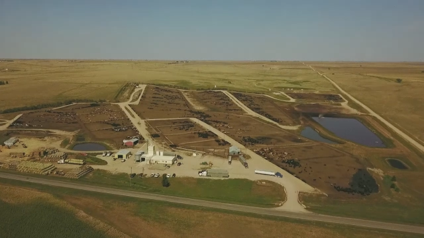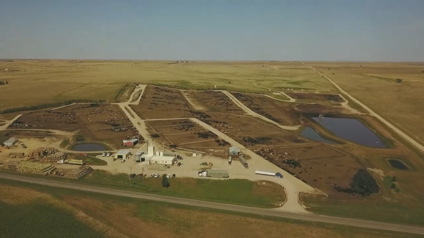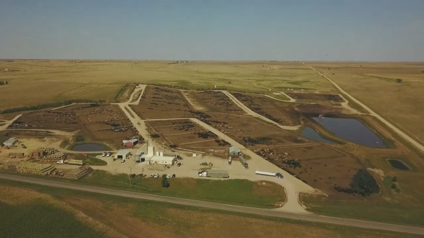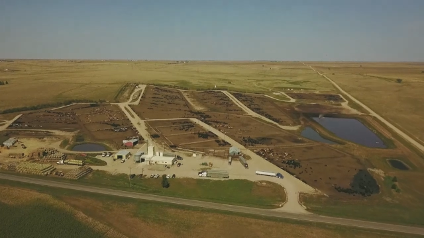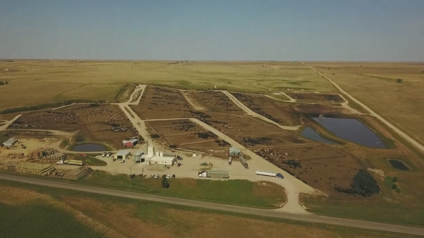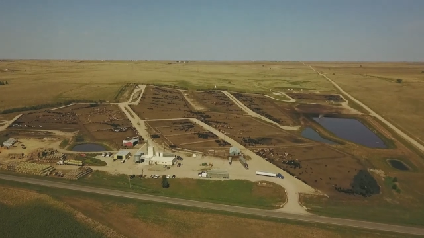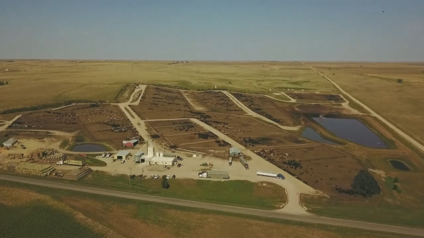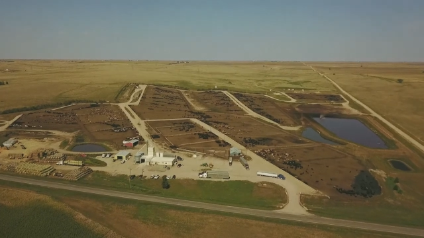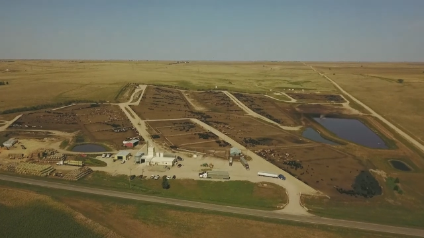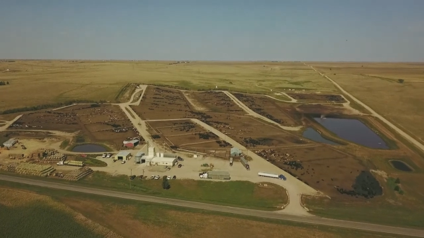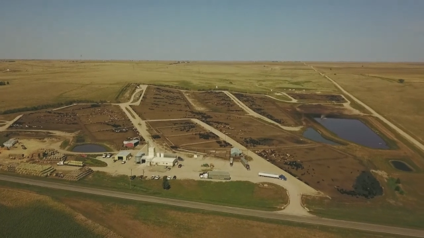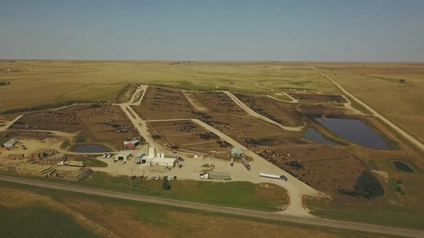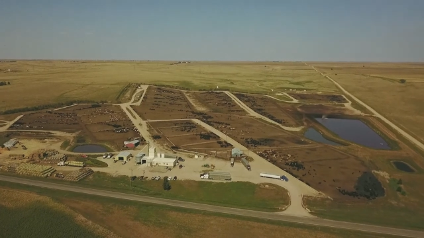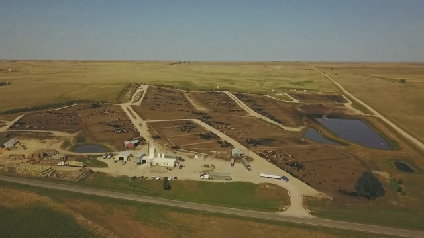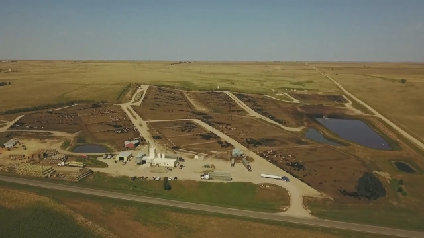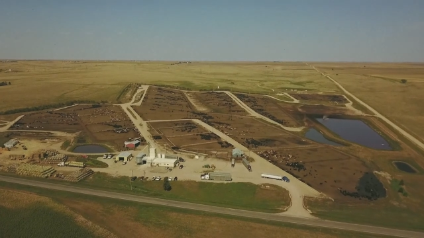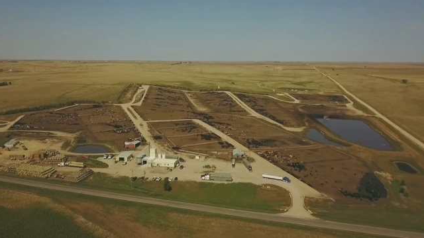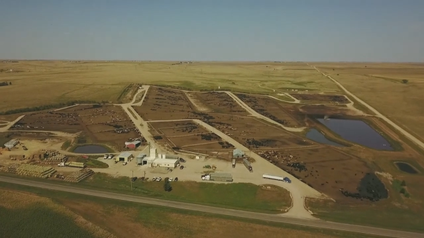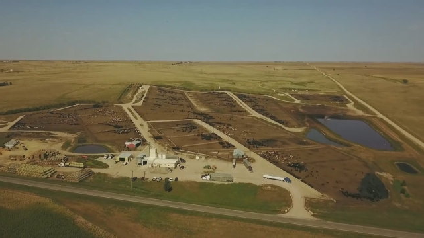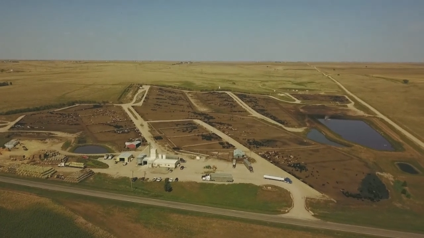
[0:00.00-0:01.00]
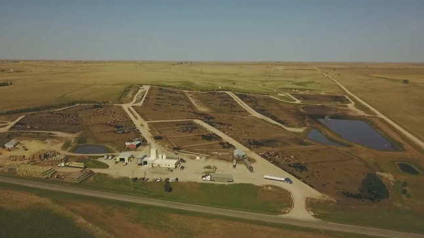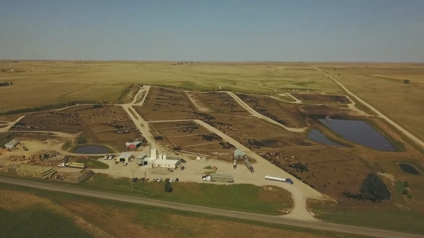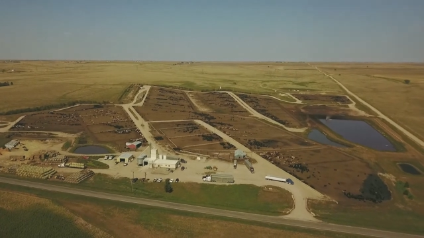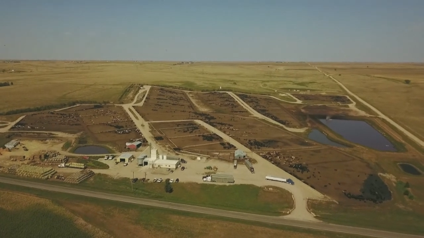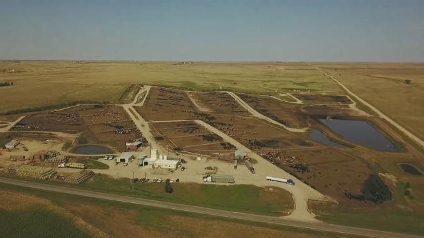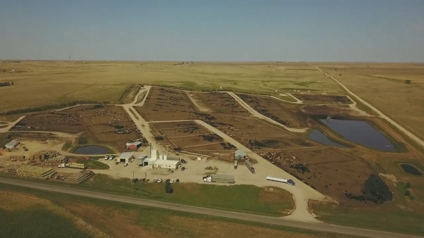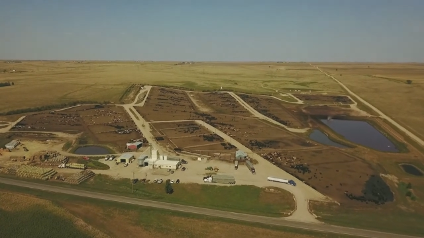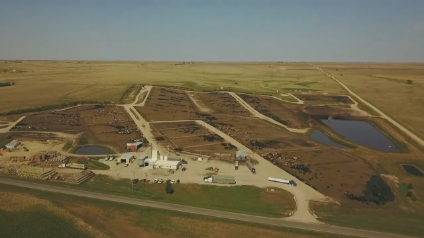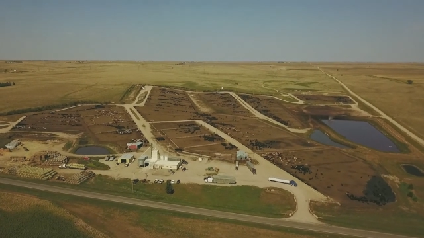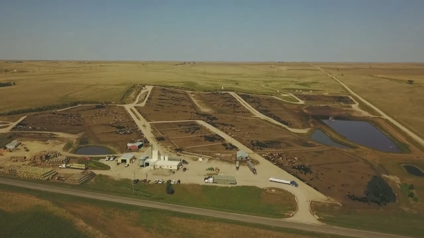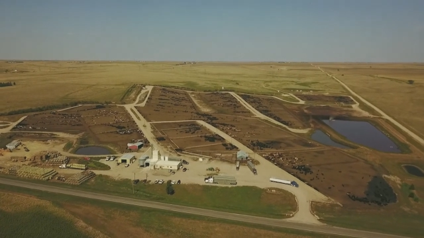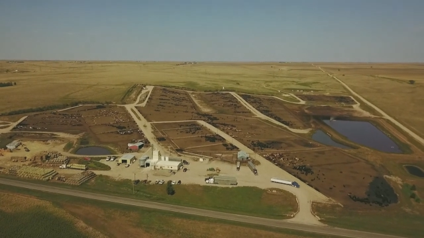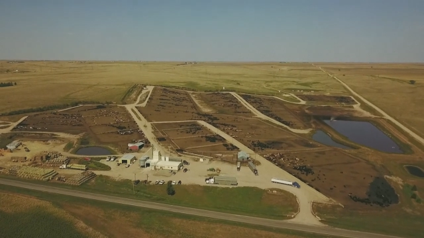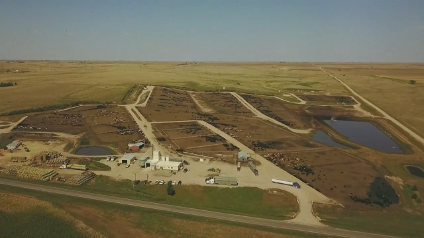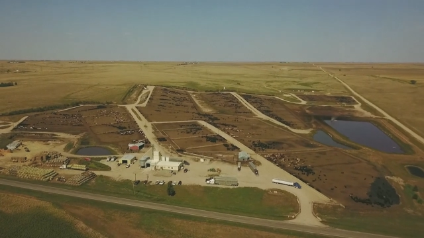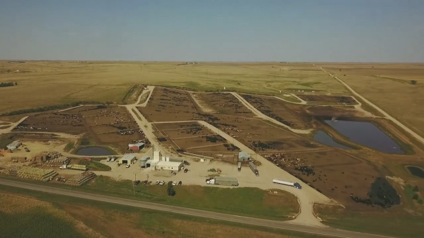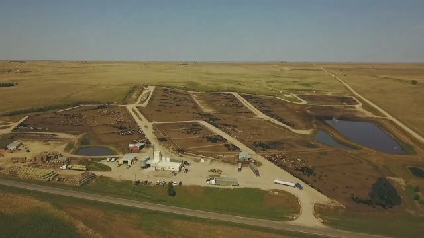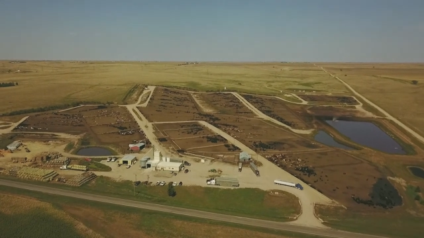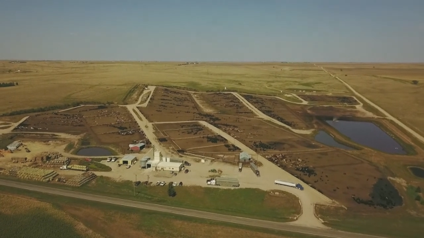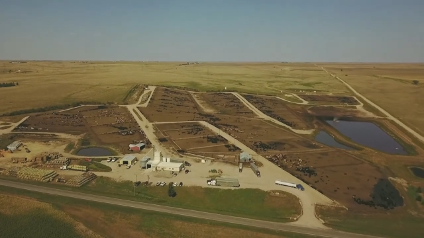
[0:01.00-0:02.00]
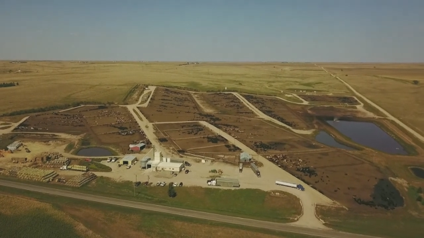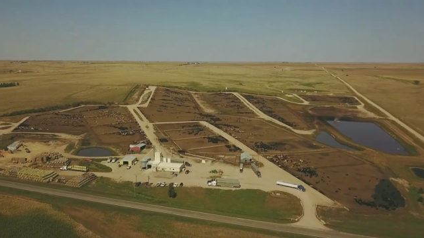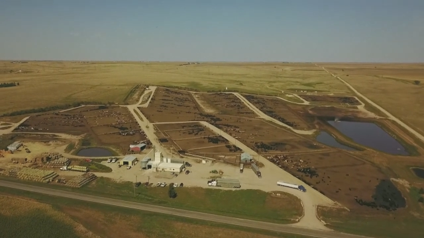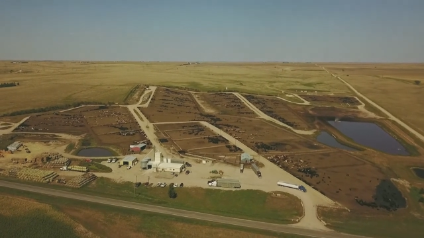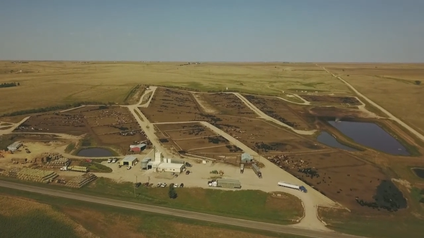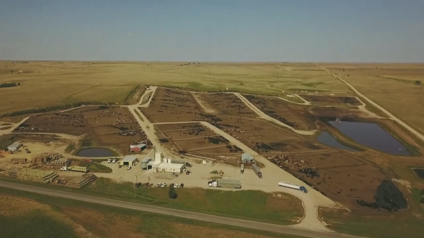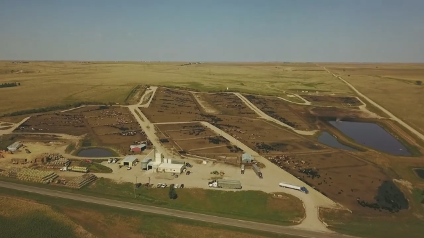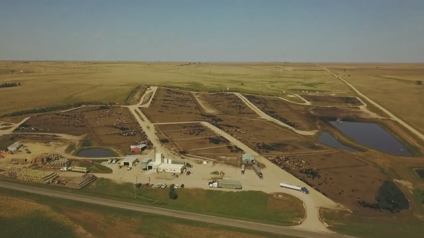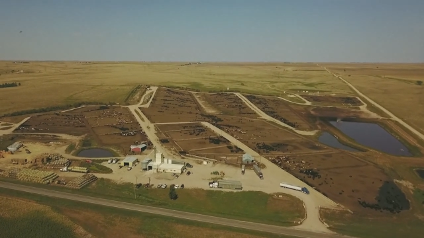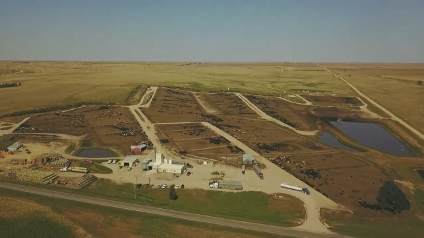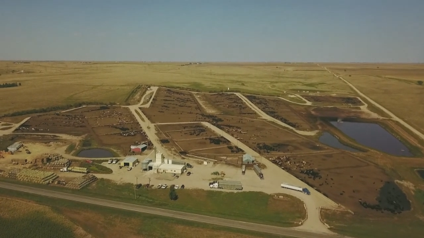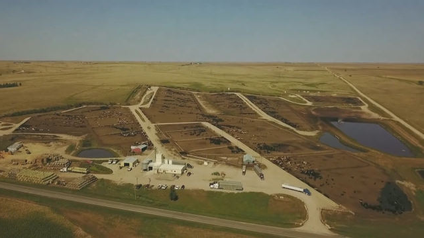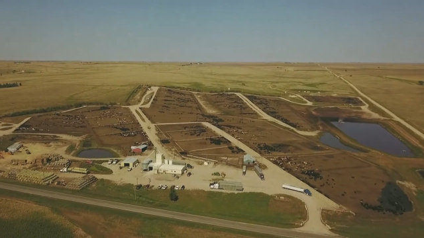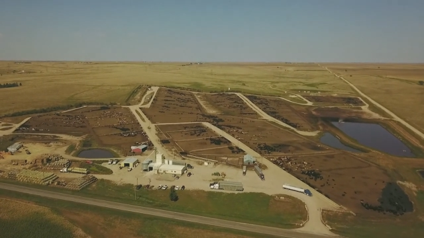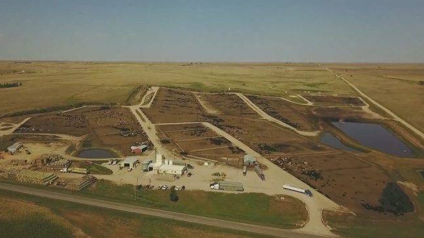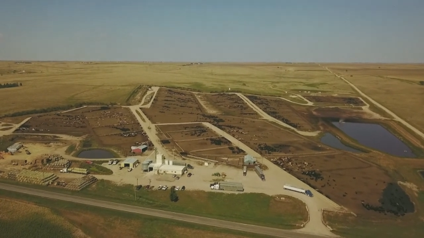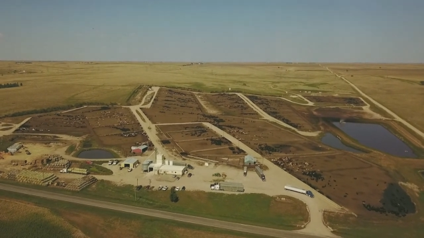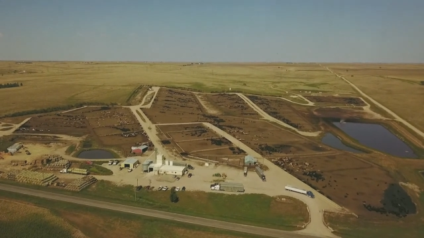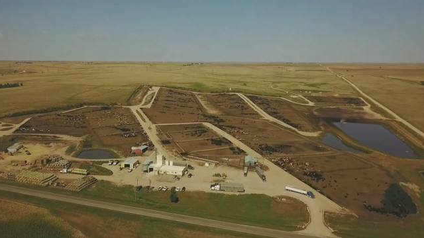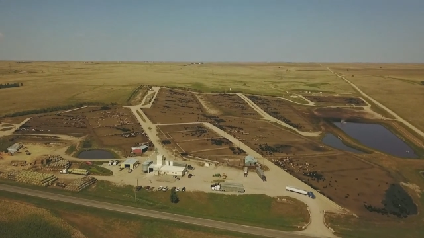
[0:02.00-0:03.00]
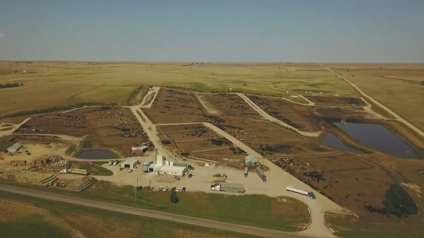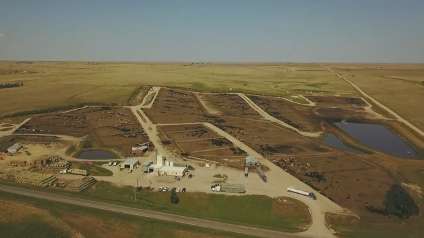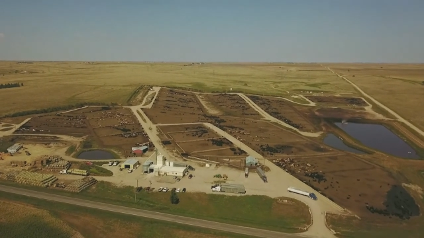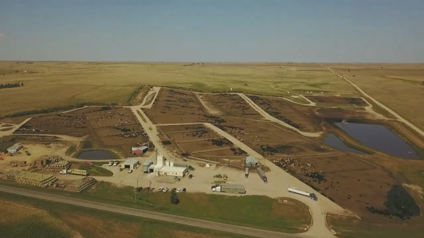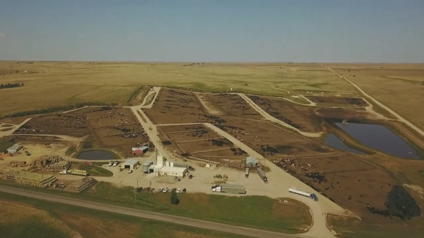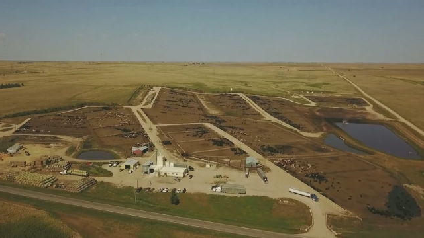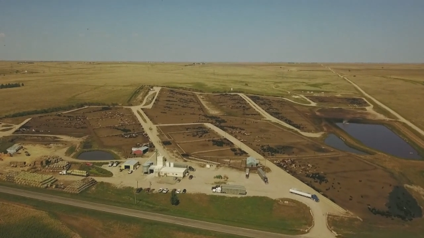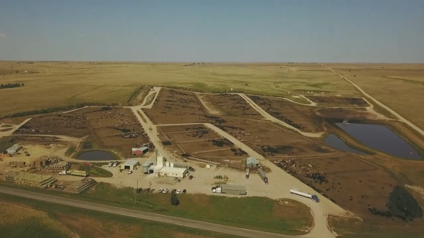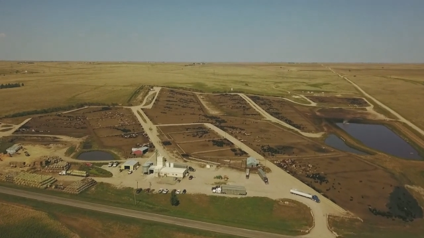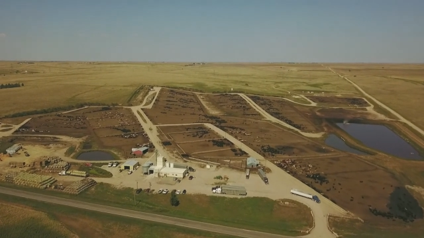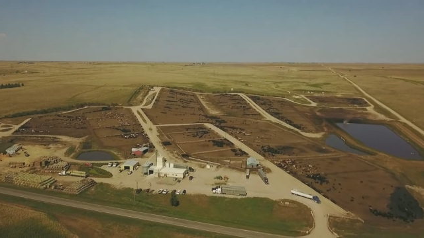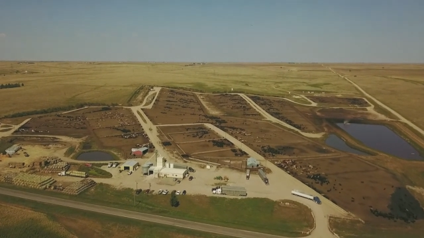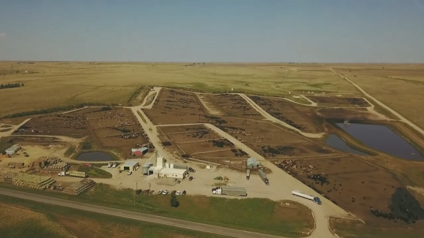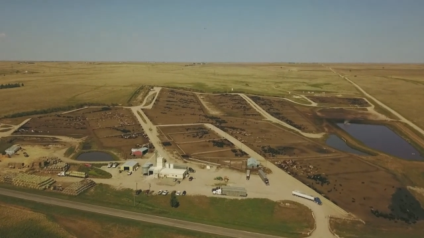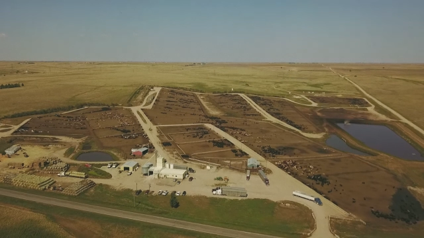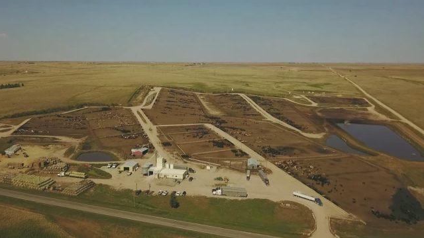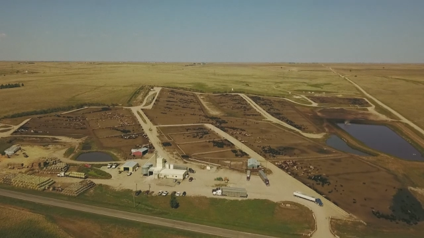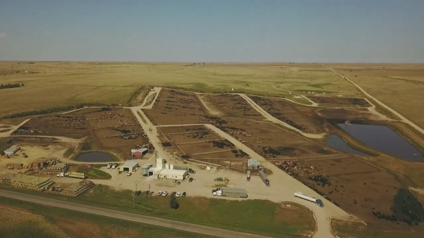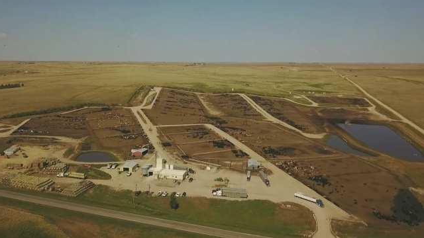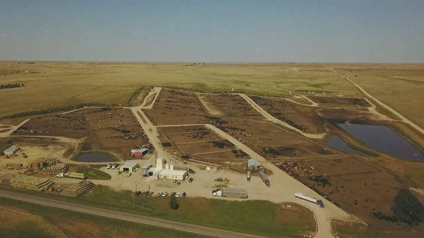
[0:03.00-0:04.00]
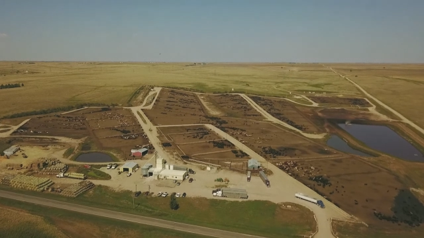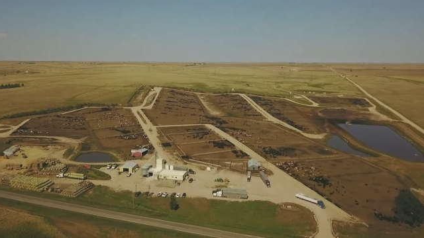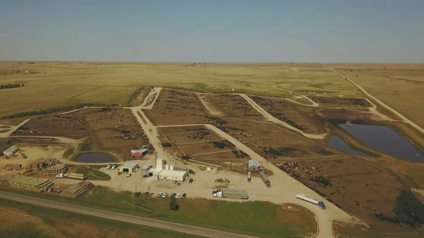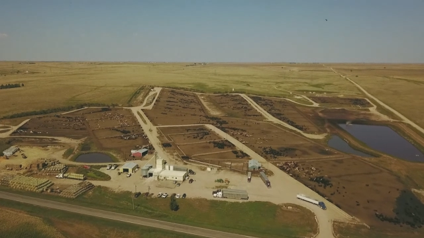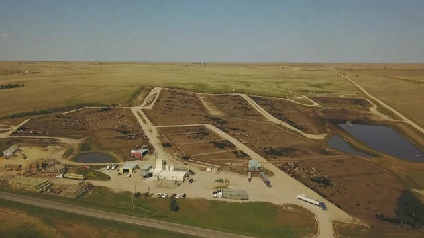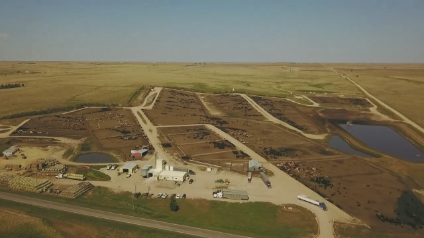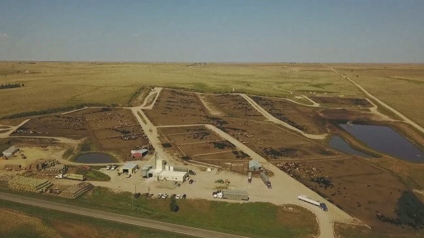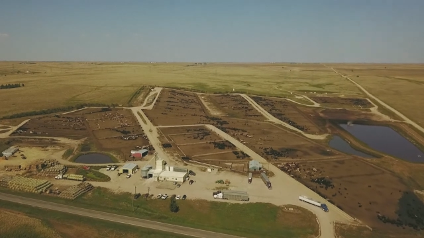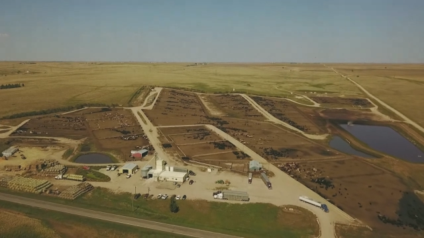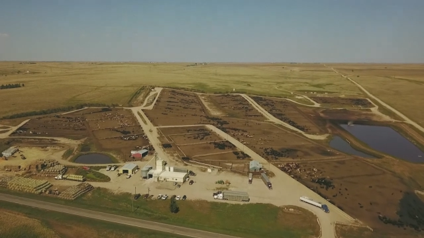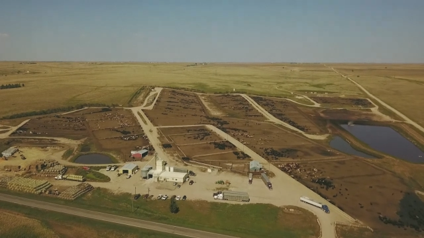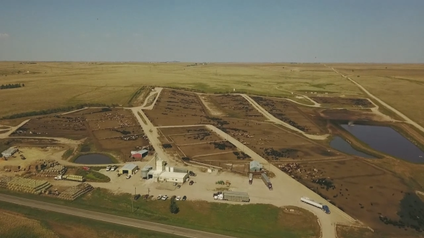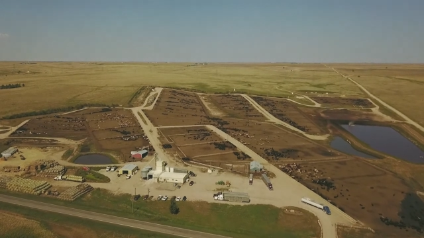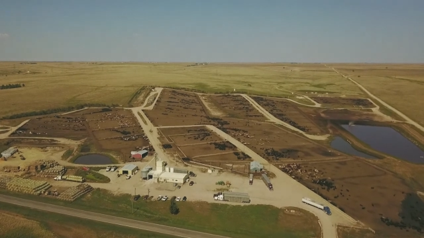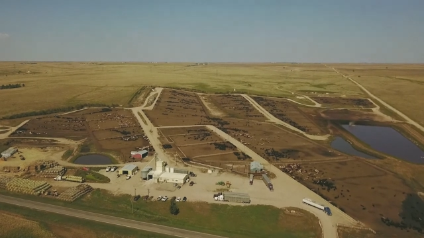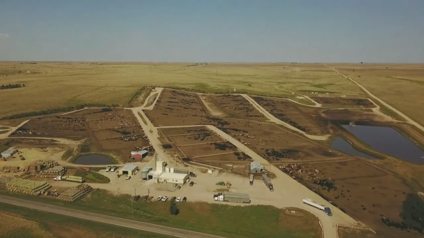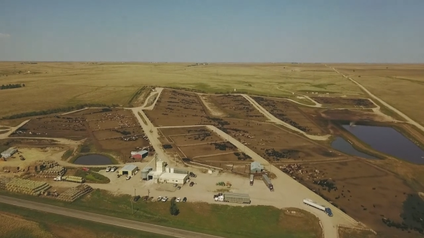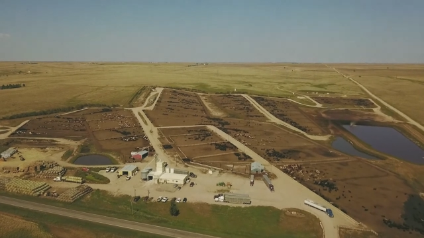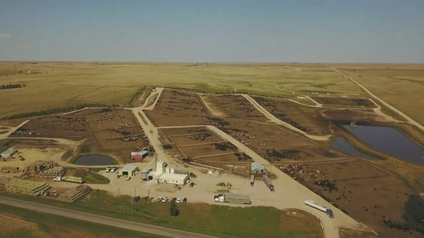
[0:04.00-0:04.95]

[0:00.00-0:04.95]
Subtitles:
Nobody's mouth can be seen.